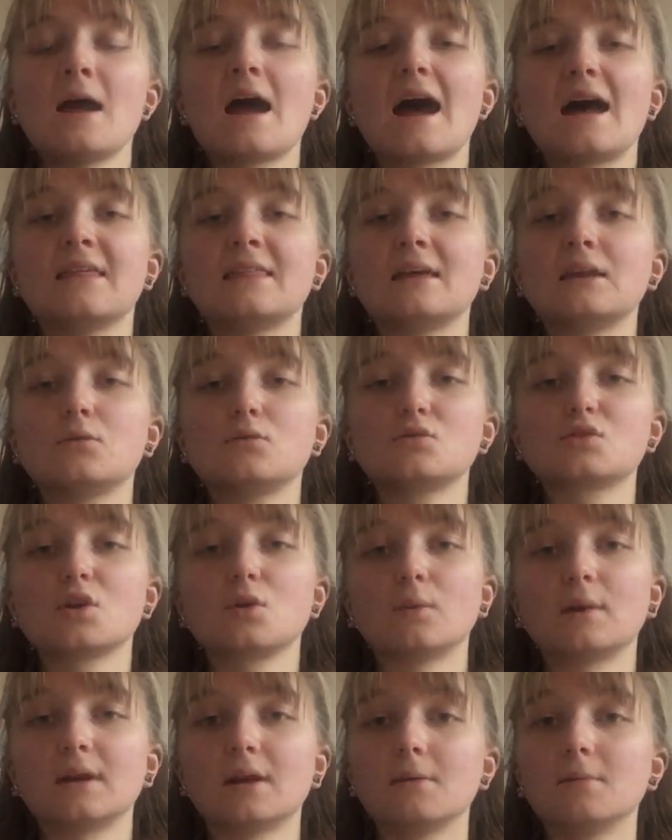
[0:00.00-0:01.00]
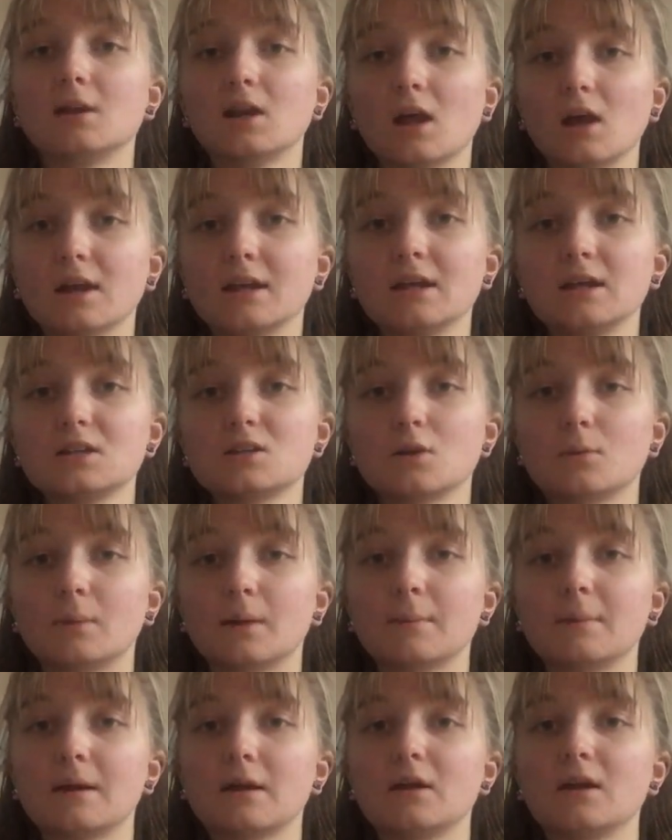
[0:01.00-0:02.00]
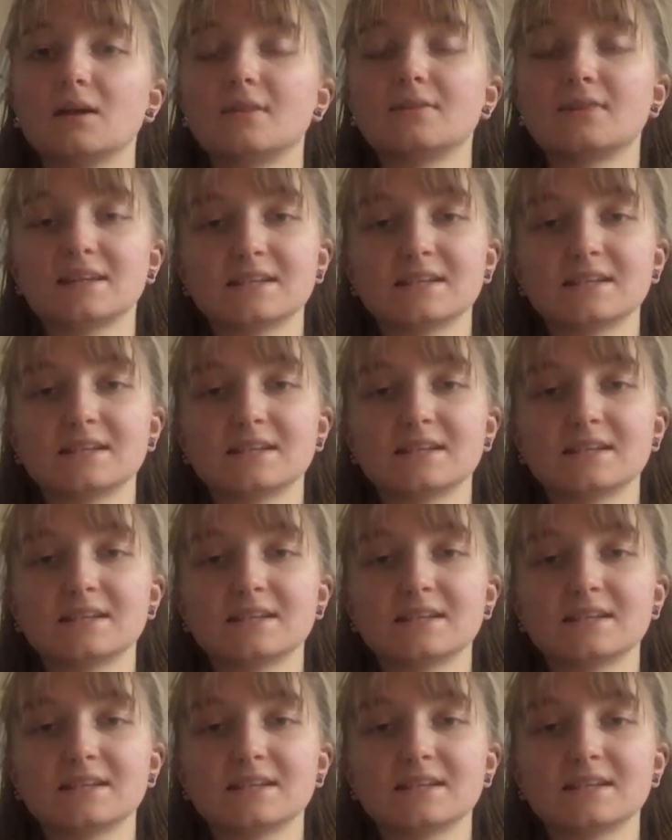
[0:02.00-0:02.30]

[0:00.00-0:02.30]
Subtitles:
And then also when I'm light on my period,